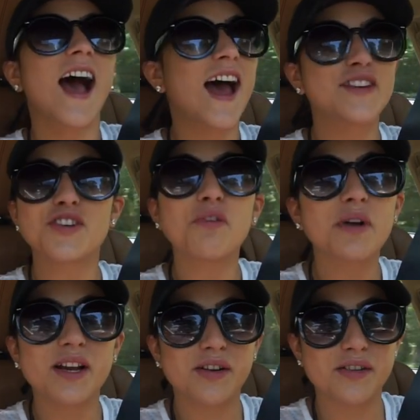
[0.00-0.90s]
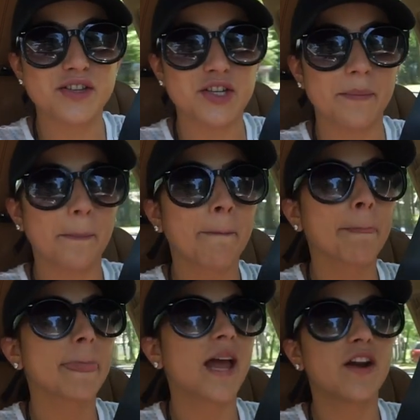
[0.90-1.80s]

I don't want to go to the gym.